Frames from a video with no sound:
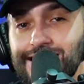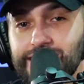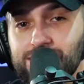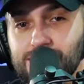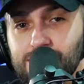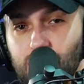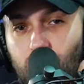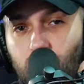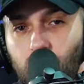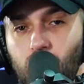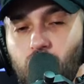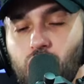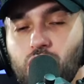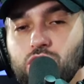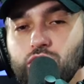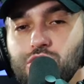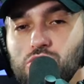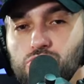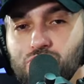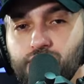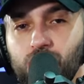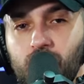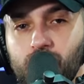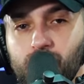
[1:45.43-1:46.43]
song
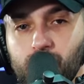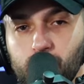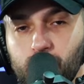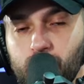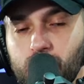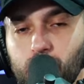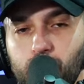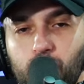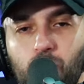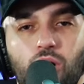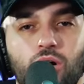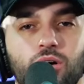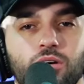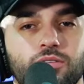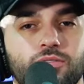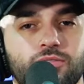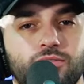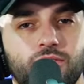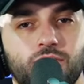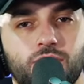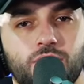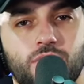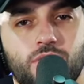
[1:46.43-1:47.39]
you've ever been a part of.